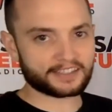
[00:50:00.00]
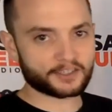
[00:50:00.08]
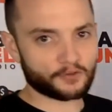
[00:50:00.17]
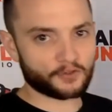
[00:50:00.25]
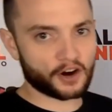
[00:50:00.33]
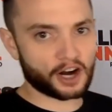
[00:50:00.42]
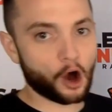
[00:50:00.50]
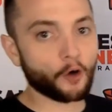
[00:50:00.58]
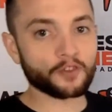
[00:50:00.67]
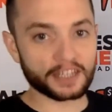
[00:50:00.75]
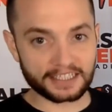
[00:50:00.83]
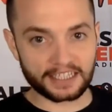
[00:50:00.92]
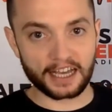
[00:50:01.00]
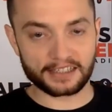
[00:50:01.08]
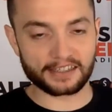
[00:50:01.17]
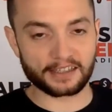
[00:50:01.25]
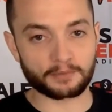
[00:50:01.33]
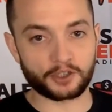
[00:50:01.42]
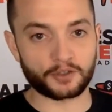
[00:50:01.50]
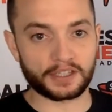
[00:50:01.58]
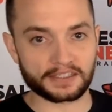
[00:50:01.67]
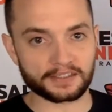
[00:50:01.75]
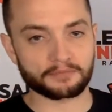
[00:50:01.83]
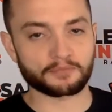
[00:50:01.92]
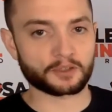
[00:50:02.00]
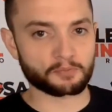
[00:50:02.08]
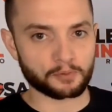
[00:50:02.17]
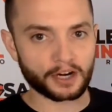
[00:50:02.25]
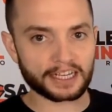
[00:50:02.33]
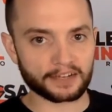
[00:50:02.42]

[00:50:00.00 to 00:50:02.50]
it make sense so far? Hopefully it does as I'm doing this. Just